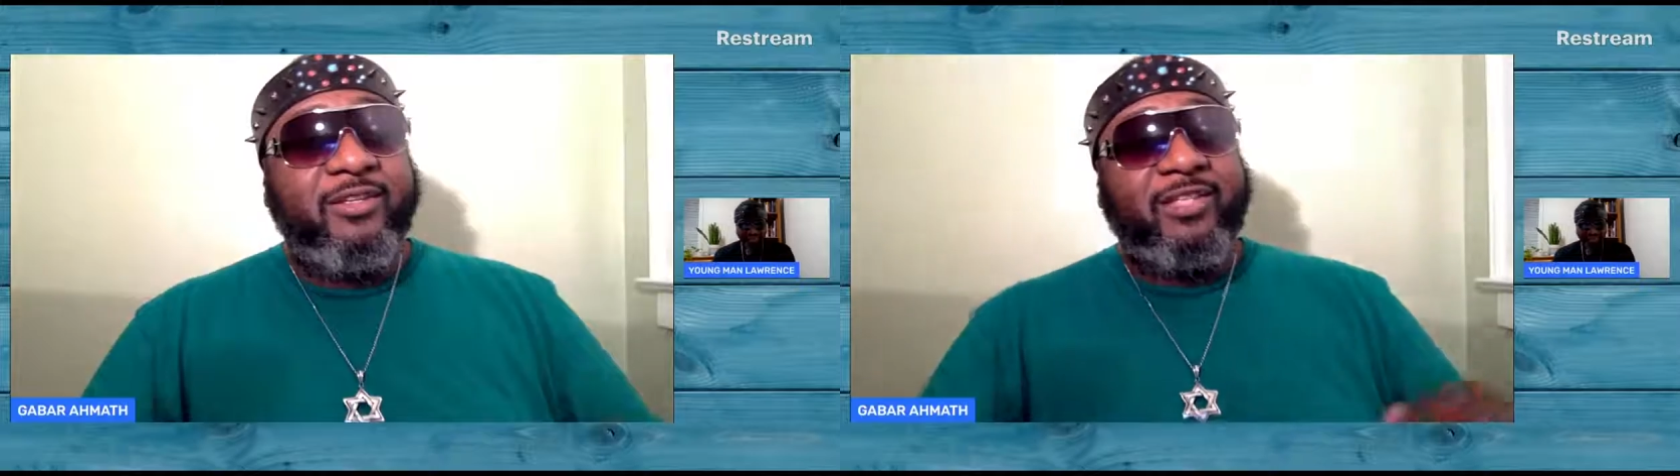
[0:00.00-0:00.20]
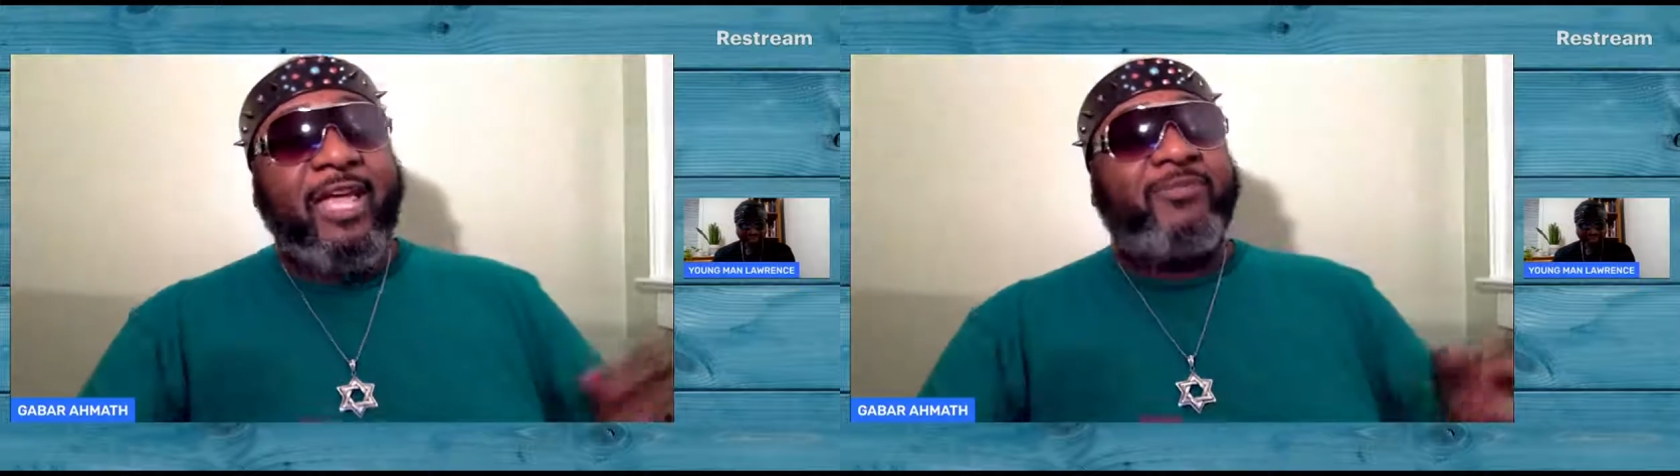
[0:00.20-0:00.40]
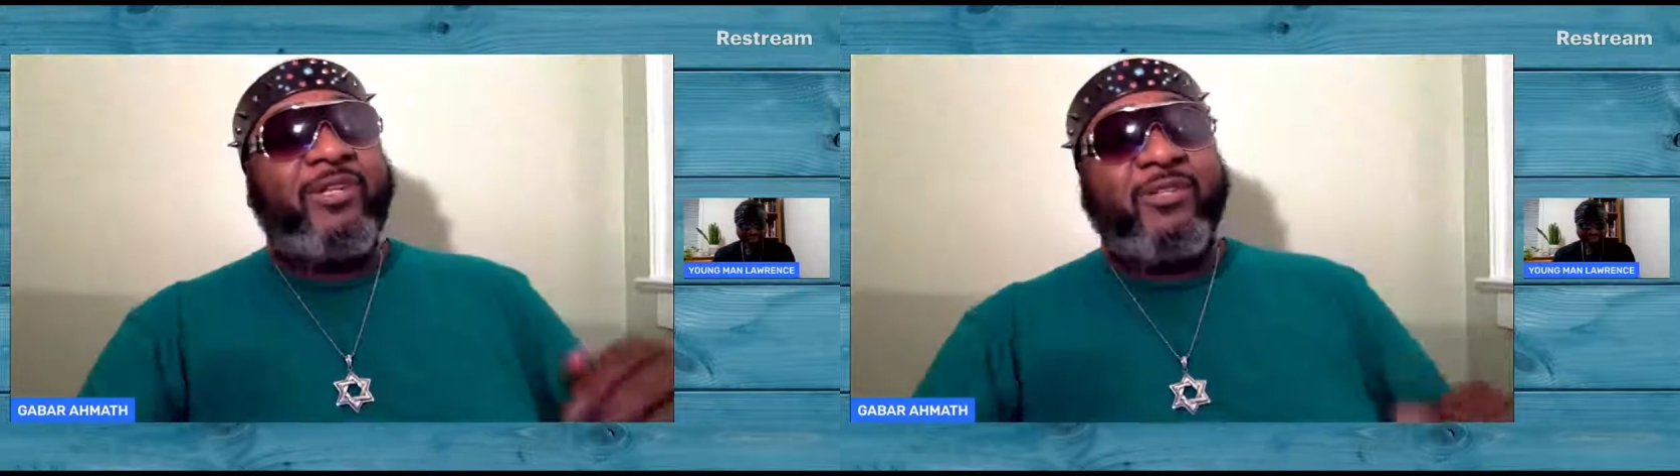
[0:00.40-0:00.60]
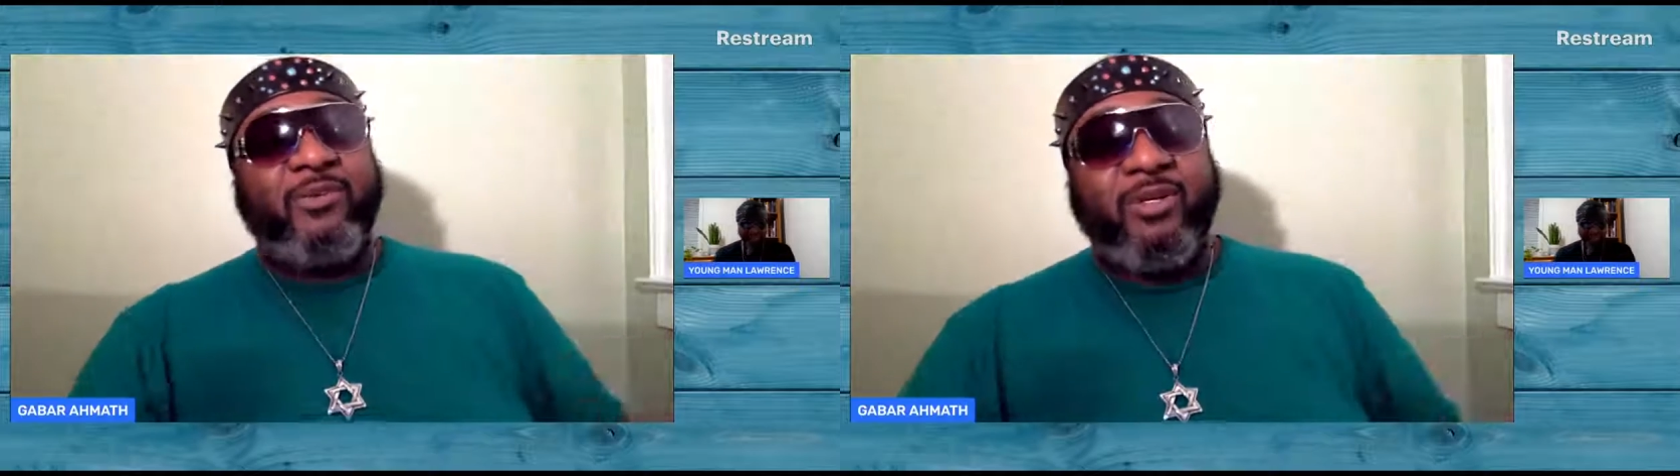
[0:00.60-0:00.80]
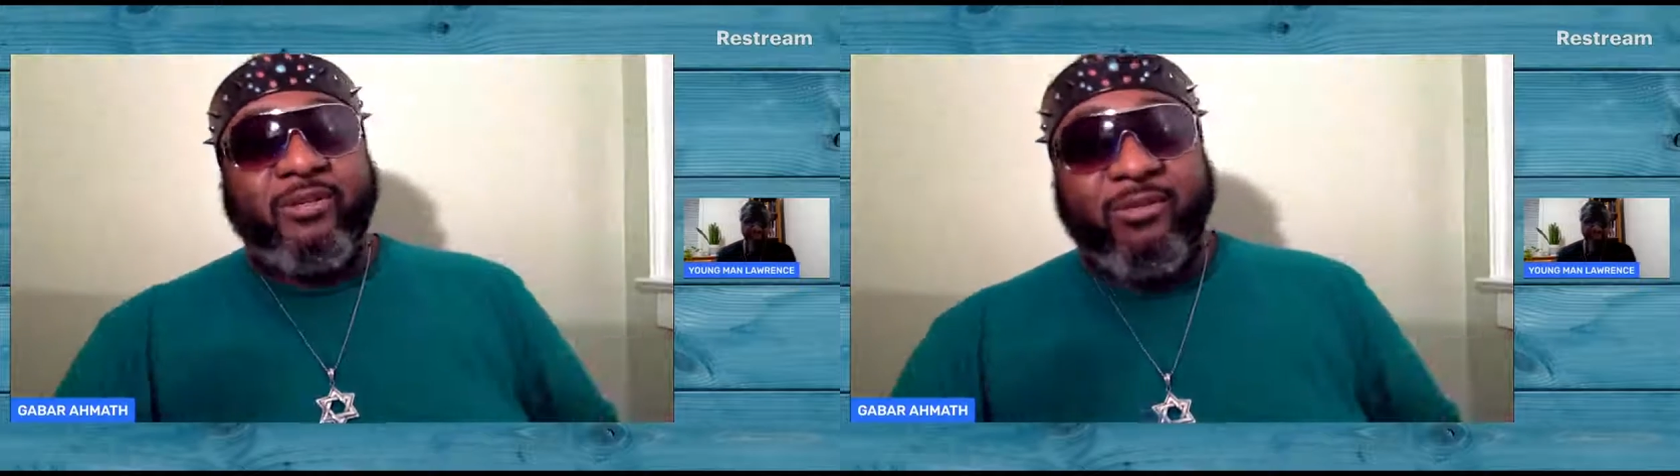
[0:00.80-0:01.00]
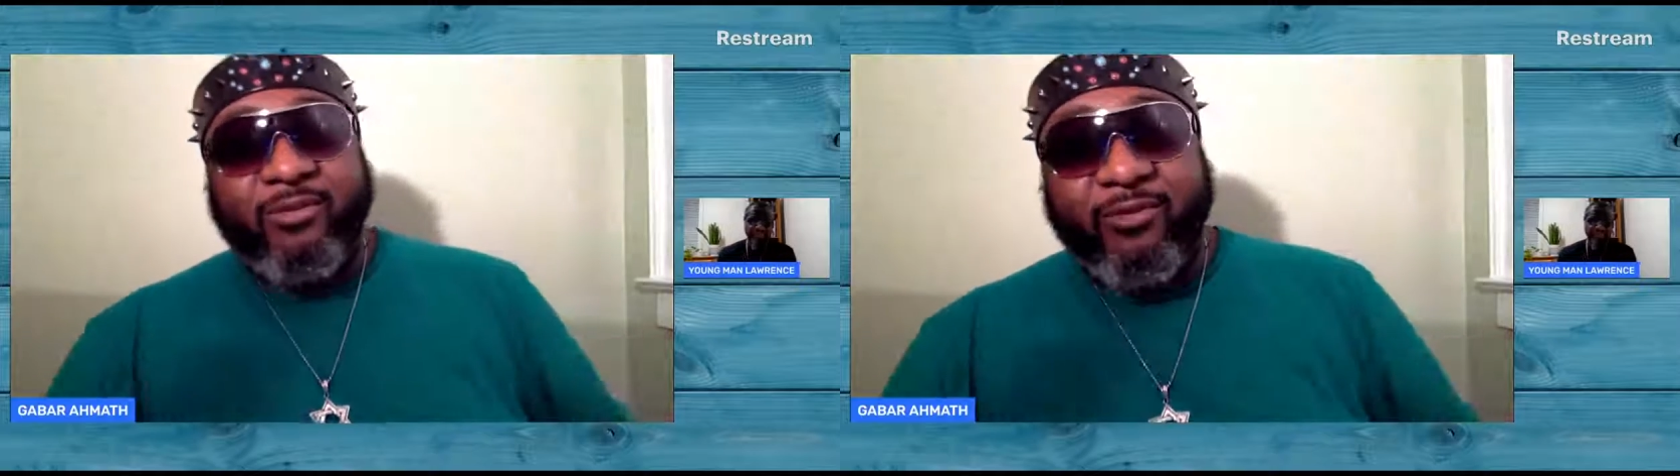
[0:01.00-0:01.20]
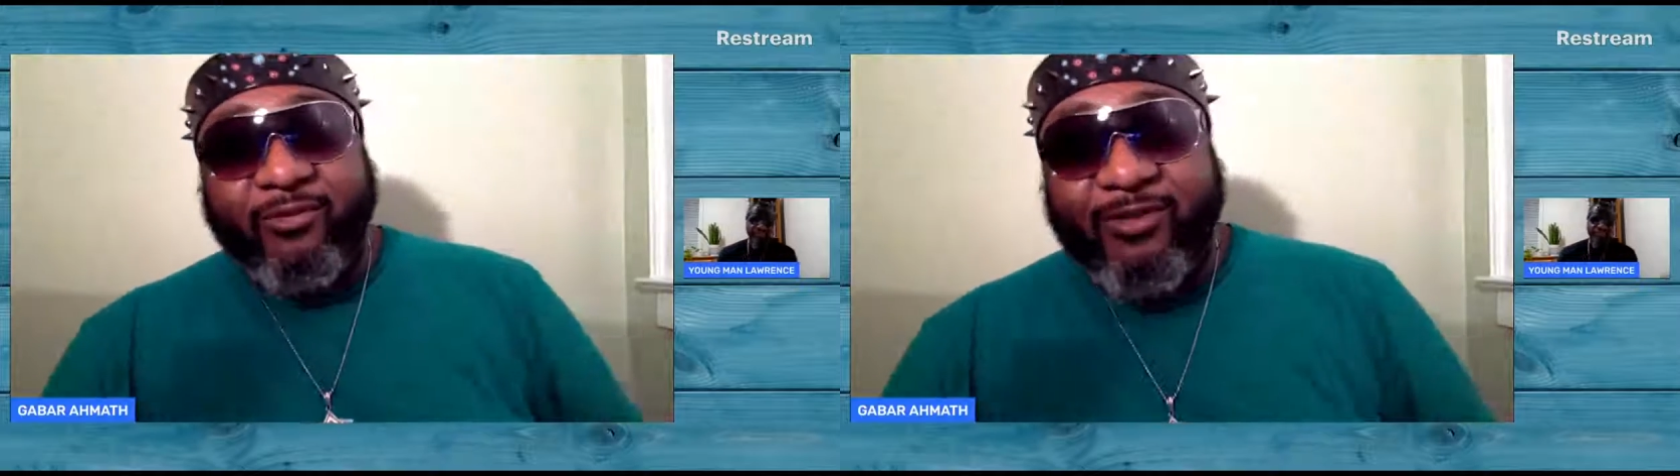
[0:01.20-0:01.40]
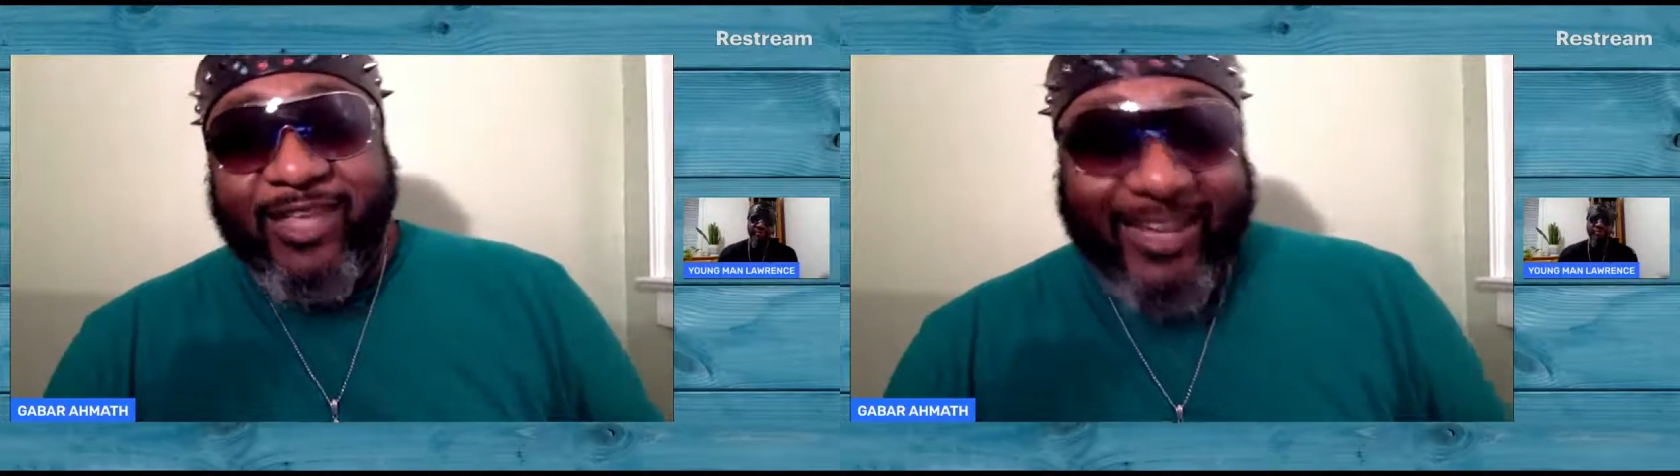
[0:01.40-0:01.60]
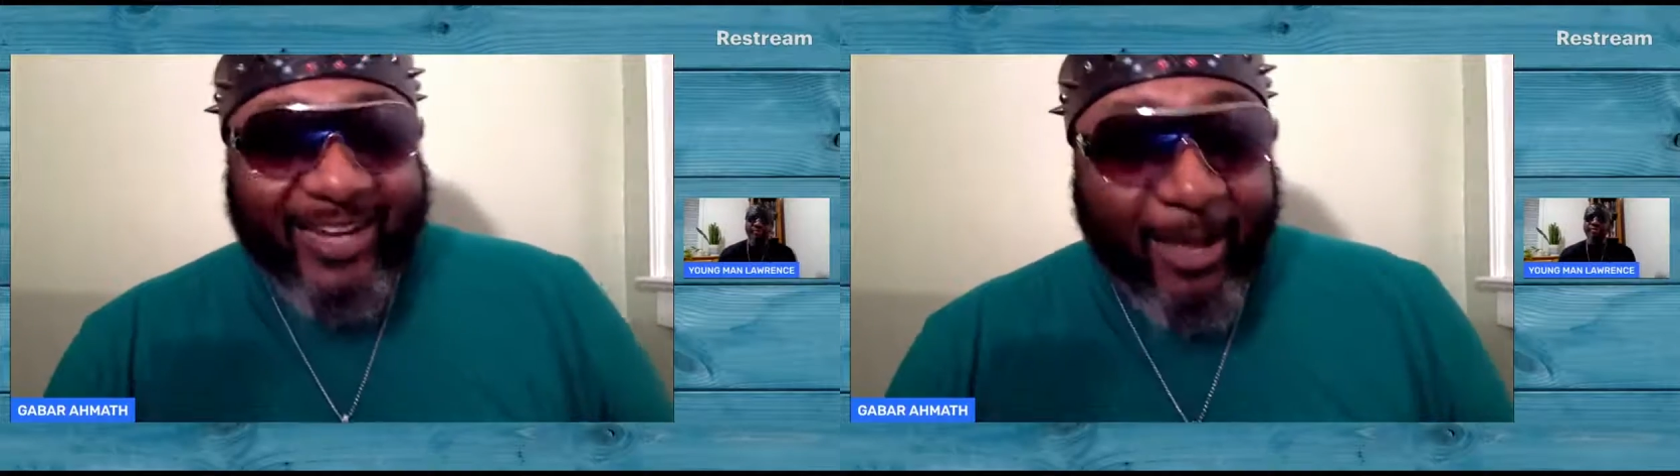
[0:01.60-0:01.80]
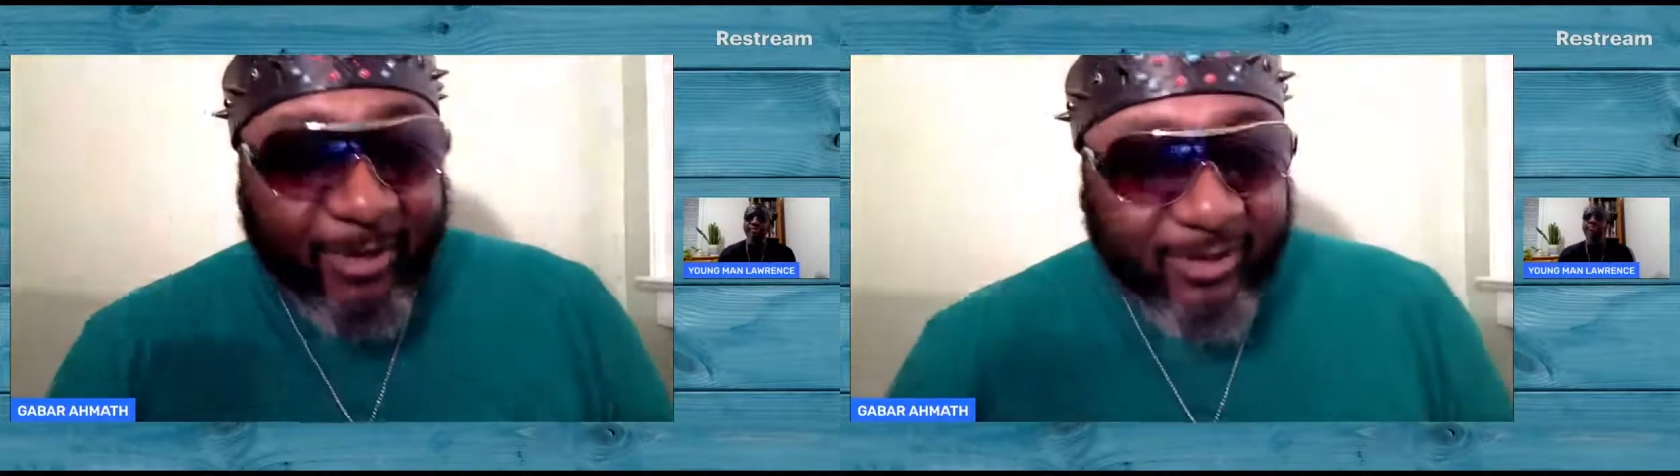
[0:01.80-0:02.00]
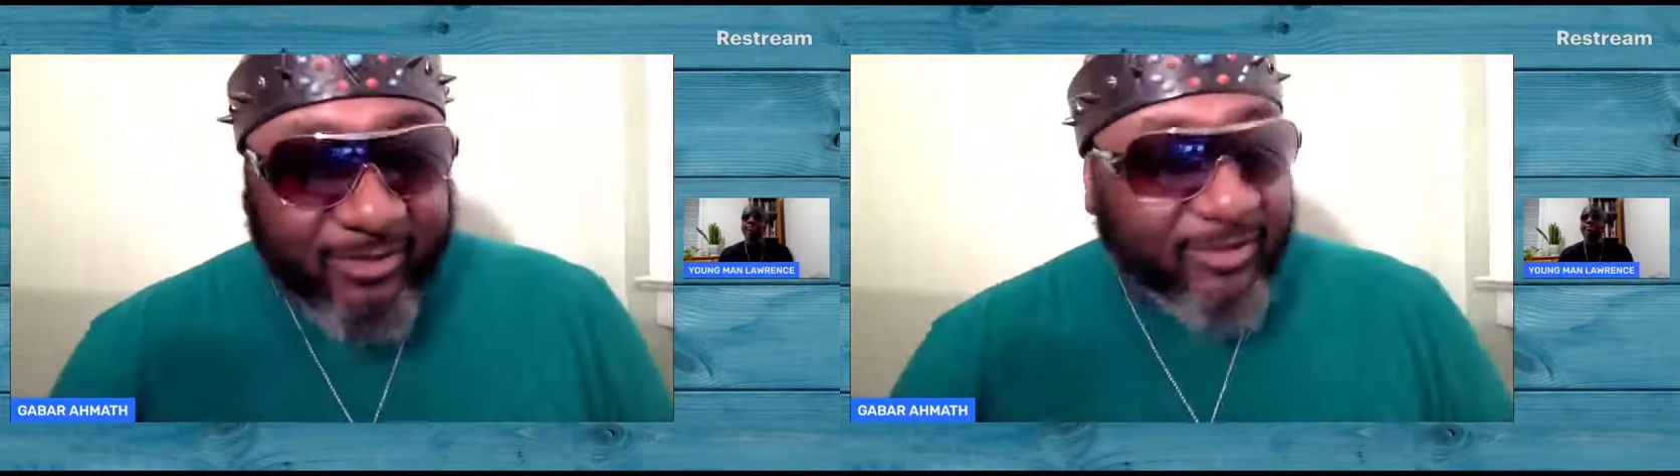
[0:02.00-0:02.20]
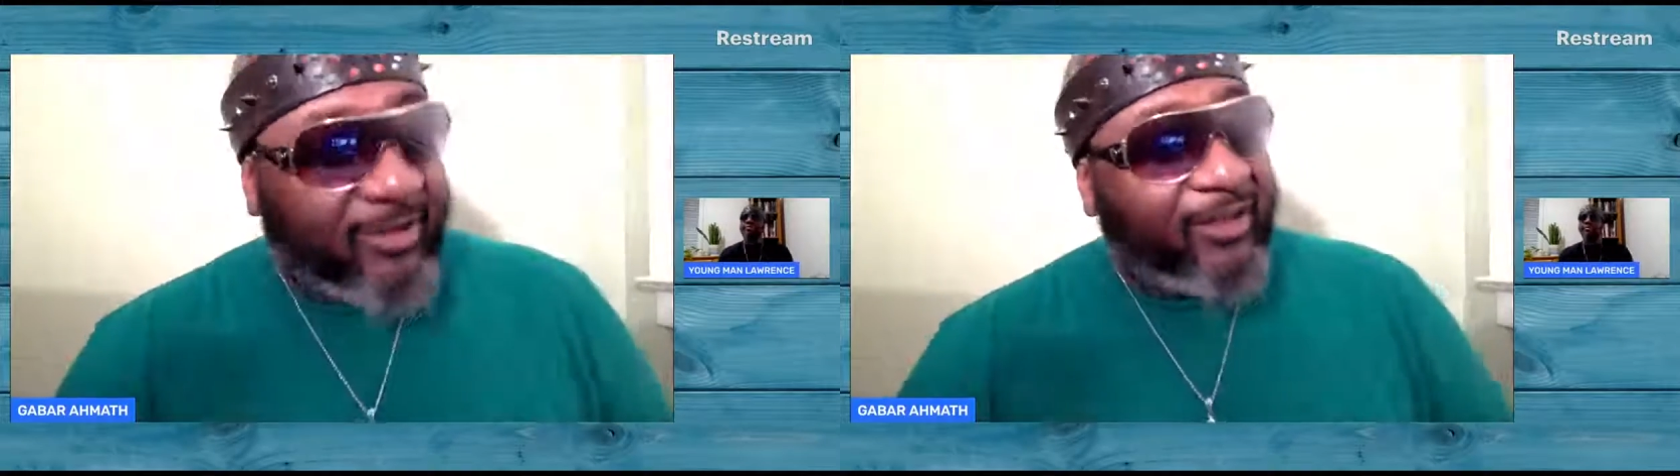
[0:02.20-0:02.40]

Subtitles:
Slams into it. It's economical.